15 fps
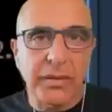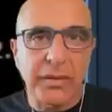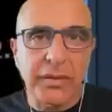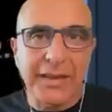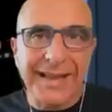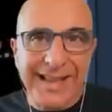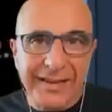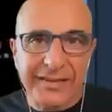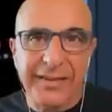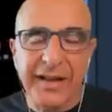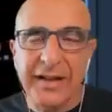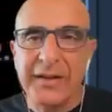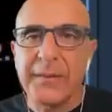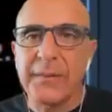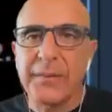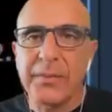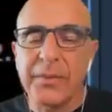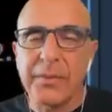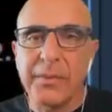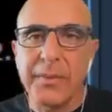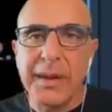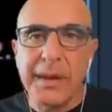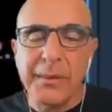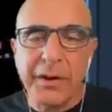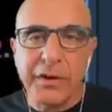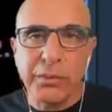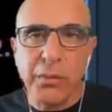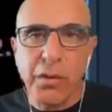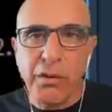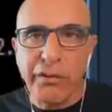Nasdaq, being much
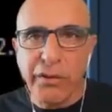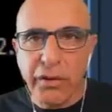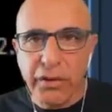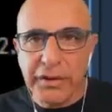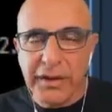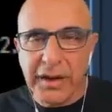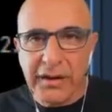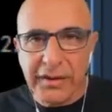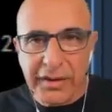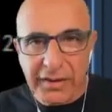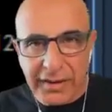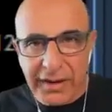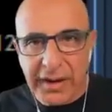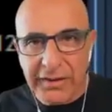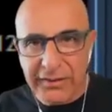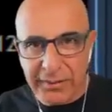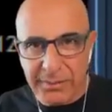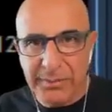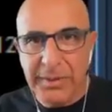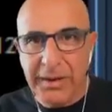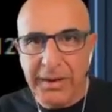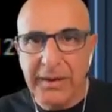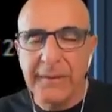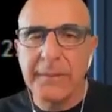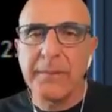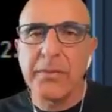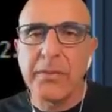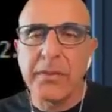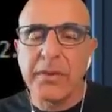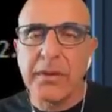more volatile than the S&P,
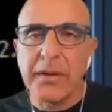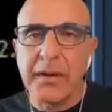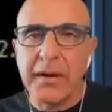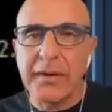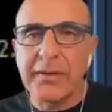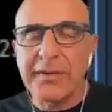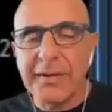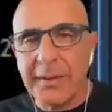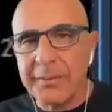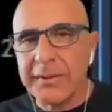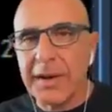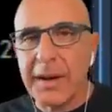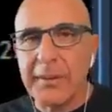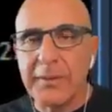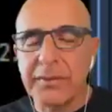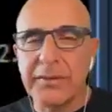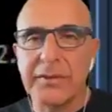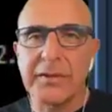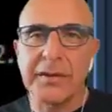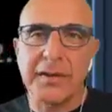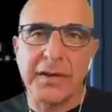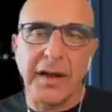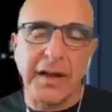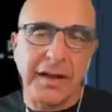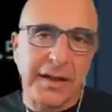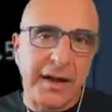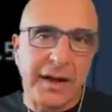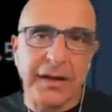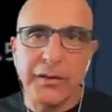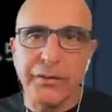is sometimes a
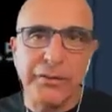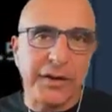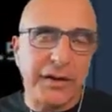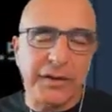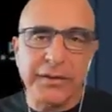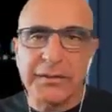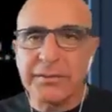kind of a